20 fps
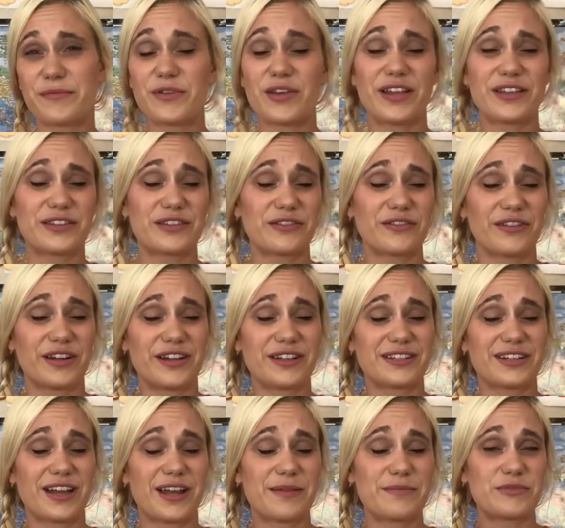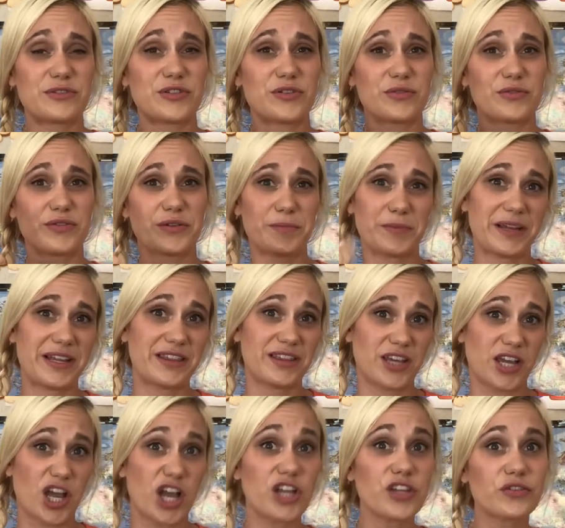it's a great time to repeat
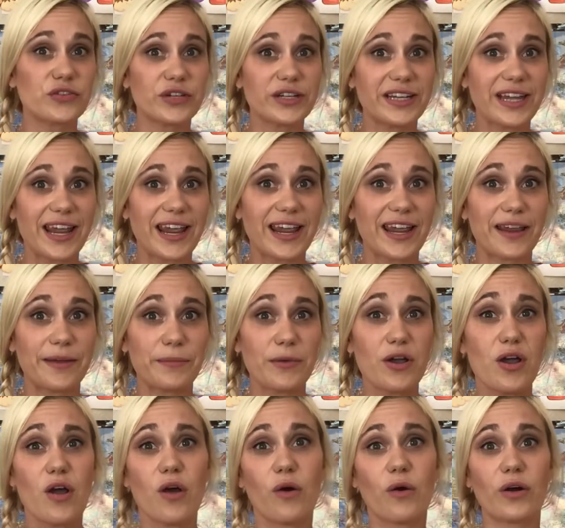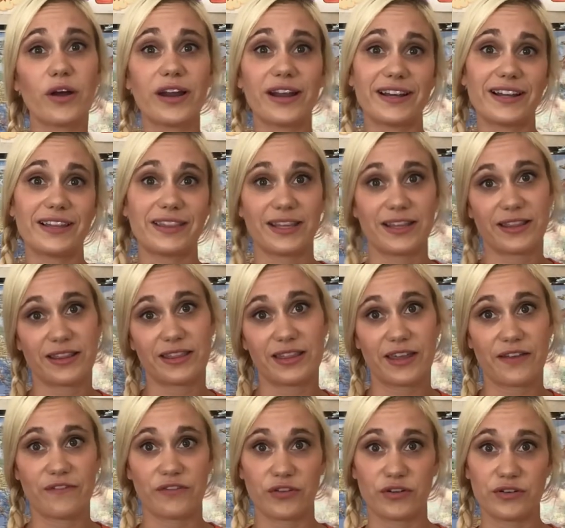the country name or anything that
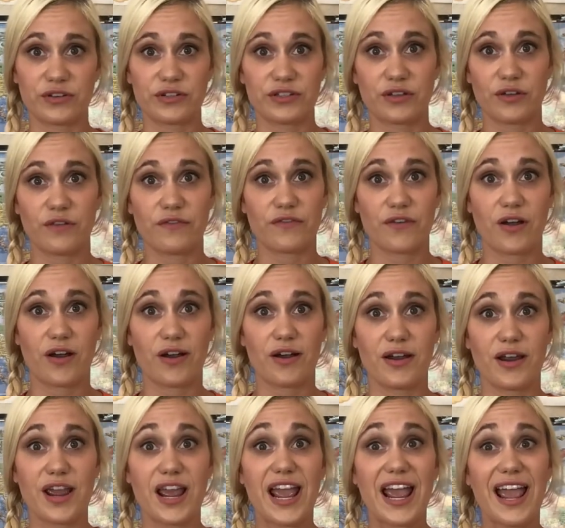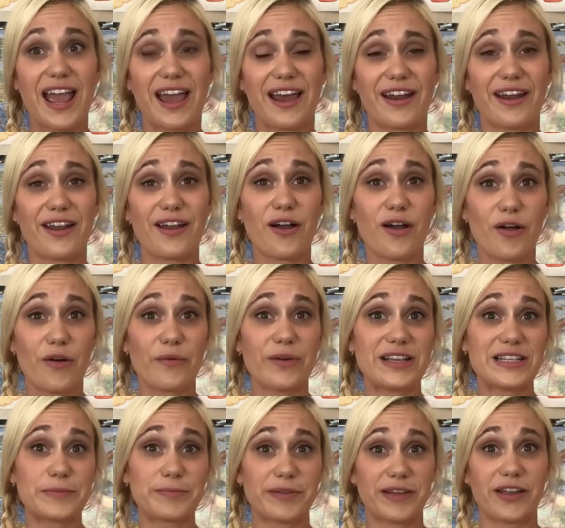they've learned so far. And I
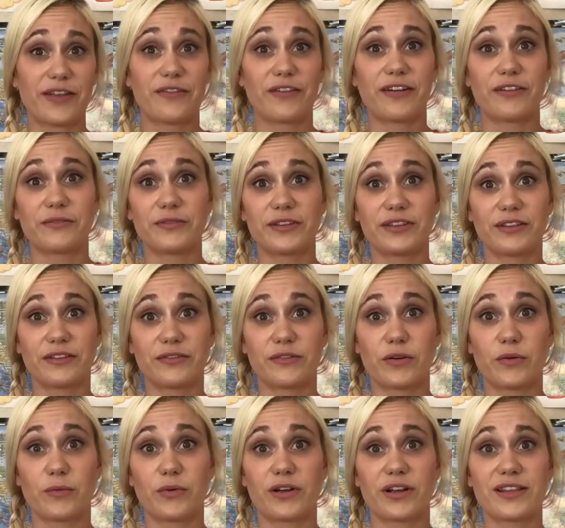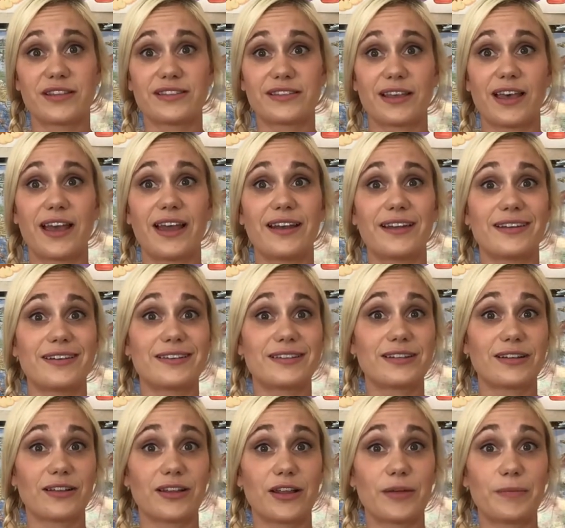always play around with the reward slide until